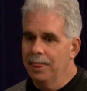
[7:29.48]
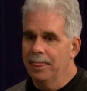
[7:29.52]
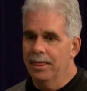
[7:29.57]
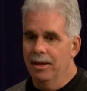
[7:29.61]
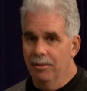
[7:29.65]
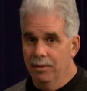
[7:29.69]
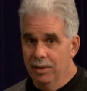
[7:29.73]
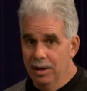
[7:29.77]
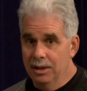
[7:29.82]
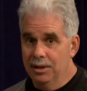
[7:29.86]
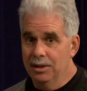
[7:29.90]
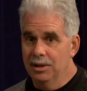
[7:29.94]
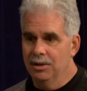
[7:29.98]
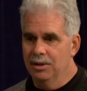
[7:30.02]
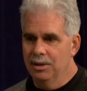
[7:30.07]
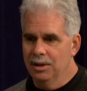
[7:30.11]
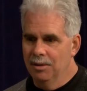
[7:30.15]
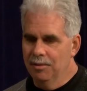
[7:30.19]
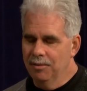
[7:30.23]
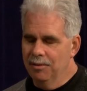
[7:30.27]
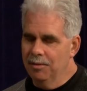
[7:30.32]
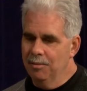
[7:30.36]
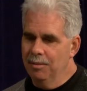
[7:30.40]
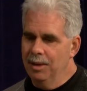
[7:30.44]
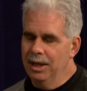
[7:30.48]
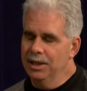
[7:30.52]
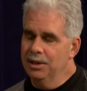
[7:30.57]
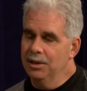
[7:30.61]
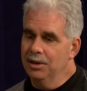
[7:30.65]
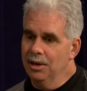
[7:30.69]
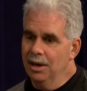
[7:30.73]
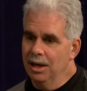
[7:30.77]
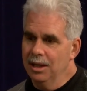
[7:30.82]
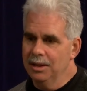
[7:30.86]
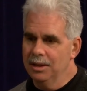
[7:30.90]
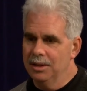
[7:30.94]
There is. There's
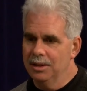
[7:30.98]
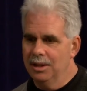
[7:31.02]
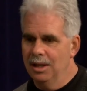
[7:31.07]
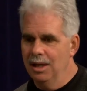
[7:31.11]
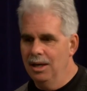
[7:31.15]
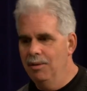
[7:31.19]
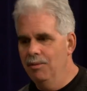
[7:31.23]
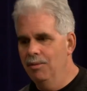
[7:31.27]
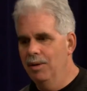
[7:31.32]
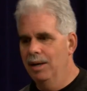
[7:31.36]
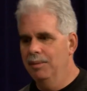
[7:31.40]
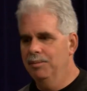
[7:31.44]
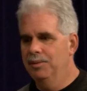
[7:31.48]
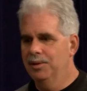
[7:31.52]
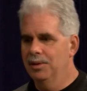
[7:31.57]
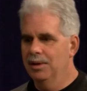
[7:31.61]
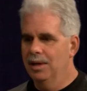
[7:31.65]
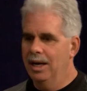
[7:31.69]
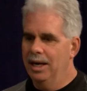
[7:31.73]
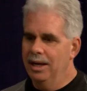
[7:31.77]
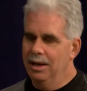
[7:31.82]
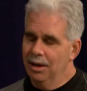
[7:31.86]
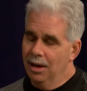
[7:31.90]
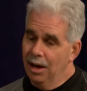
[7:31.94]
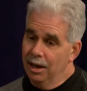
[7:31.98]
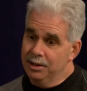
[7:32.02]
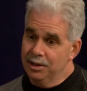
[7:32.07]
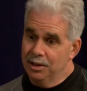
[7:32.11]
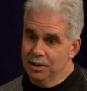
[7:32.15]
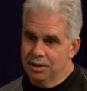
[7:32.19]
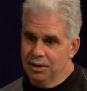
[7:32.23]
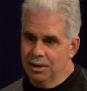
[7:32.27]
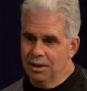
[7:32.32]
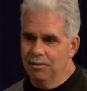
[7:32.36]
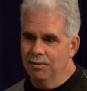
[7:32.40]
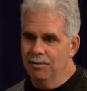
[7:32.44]
information on the city website, not
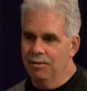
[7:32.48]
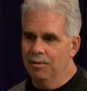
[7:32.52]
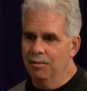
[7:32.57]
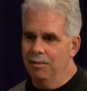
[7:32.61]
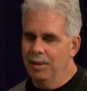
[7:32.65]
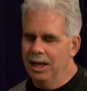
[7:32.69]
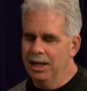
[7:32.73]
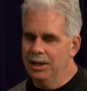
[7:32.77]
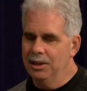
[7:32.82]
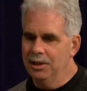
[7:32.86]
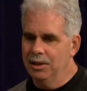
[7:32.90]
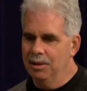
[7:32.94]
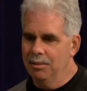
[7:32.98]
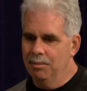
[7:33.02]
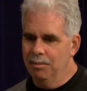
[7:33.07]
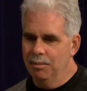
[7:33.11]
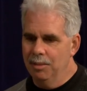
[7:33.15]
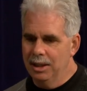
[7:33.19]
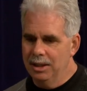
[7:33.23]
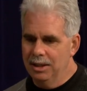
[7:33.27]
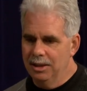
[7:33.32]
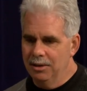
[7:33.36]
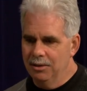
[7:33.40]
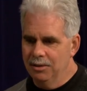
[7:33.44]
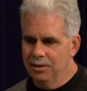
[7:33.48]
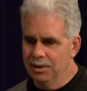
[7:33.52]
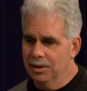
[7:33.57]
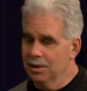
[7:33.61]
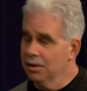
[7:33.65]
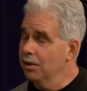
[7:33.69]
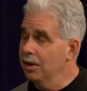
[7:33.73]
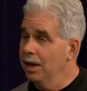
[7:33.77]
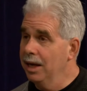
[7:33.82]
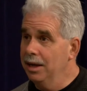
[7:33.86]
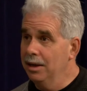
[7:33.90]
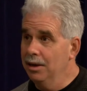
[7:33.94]
just information, but there is a
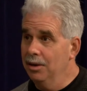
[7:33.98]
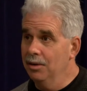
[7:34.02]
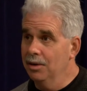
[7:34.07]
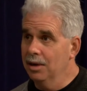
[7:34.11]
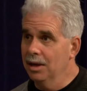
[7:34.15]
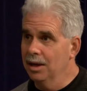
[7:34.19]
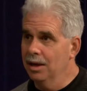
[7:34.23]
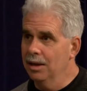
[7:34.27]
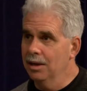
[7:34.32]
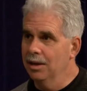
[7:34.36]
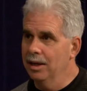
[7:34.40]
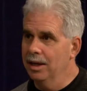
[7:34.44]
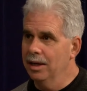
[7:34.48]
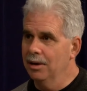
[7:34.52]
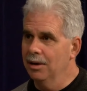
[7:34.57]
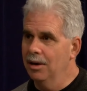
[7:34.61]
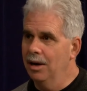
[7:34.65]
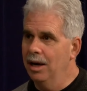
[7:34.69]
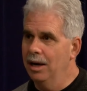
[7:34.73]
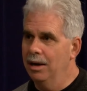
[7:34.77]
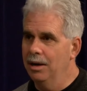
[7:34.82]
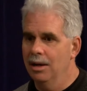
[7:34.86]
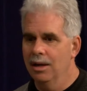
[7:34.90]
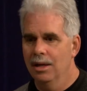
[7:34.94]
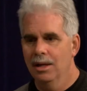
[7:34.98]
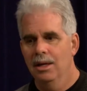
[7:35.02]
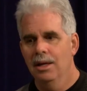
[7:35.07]
link you can click on.